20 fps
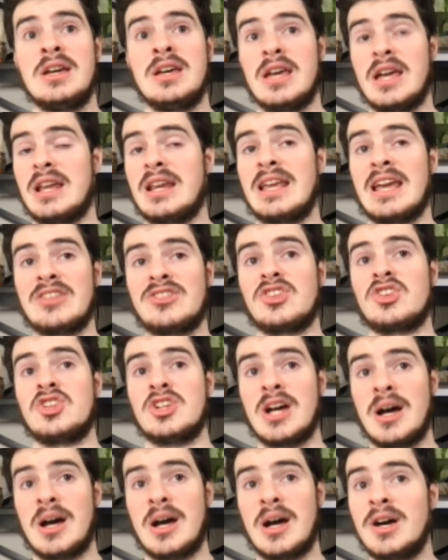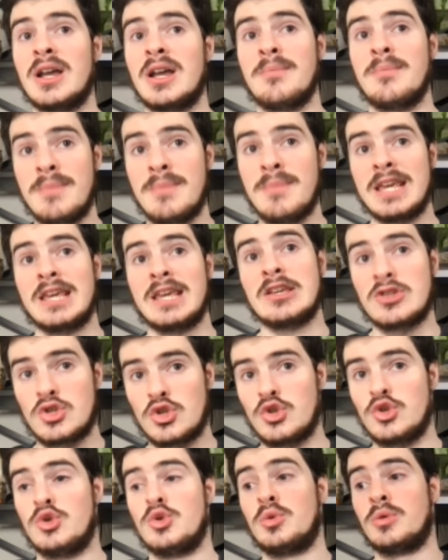and get the job done and make it
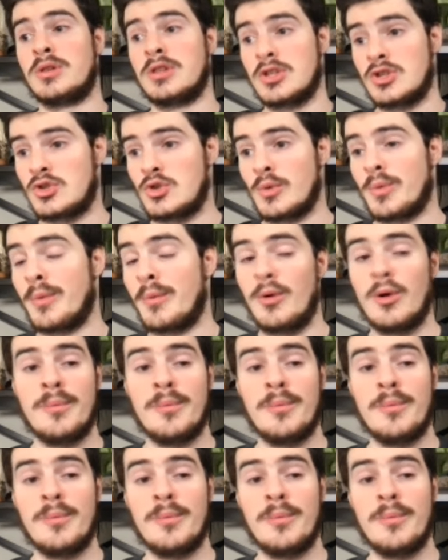to the Super Bowl,